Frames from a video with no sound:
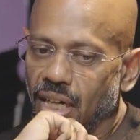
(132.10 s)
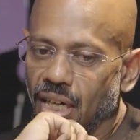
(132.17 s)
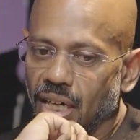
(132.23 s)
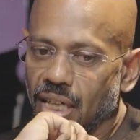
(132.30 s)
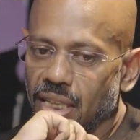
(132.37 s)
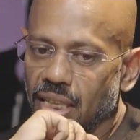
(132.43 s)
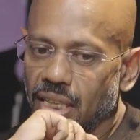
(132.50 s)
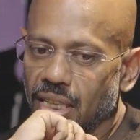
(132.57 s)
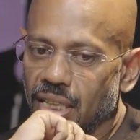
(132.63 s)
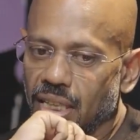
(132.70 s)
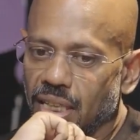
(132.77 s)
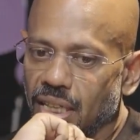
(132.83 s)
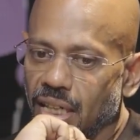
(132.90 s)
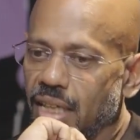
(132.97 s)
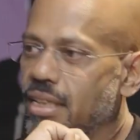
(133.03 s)
I
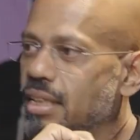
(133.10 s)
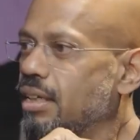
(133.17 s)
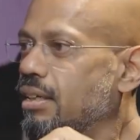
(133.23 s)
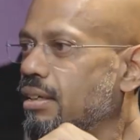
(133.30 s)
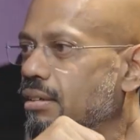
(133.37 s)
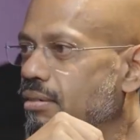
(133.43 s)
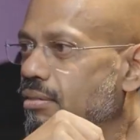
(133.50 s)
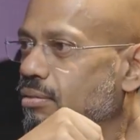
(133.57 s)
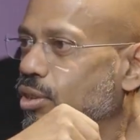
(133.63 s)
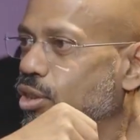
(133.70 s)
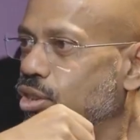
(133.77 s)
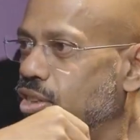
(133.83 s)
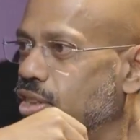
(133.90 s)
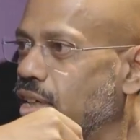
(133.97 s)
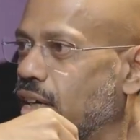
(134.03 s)
think we
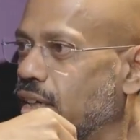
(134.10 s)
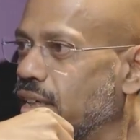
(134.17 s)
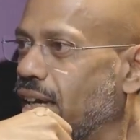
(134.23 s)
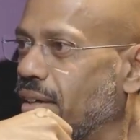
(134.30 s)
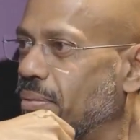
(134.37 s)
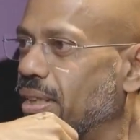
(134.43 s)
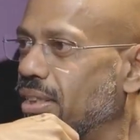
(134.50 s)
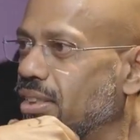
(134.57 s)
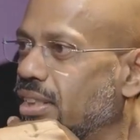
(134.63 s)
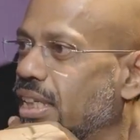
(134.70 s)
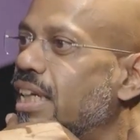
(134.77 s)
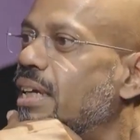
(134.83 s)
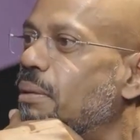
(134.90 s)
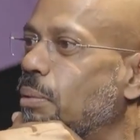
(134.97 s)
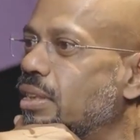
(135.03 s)
should start. I've been
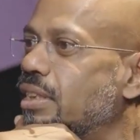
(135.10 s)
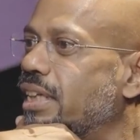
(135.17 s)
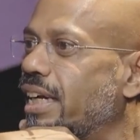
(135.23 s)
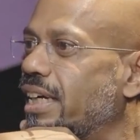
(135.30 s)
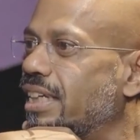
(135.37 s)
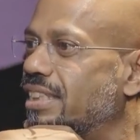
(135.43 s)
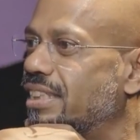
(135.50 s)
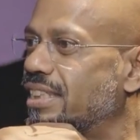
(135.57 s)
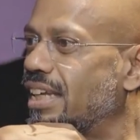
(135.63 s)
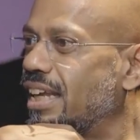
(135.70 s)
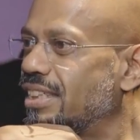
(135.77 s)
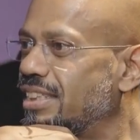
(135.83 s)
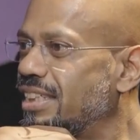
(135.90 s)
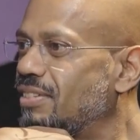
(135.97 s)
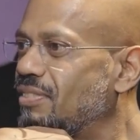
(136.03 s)
thinking about this idea since
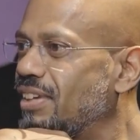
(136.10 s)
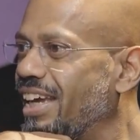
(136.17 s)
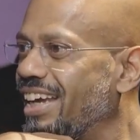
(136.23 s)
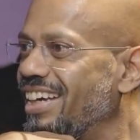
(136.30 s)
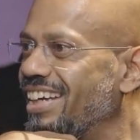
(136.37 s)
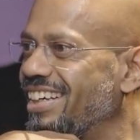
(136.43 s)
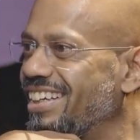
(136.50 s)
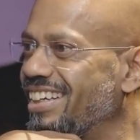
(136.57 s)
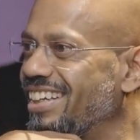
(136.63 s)
last evening,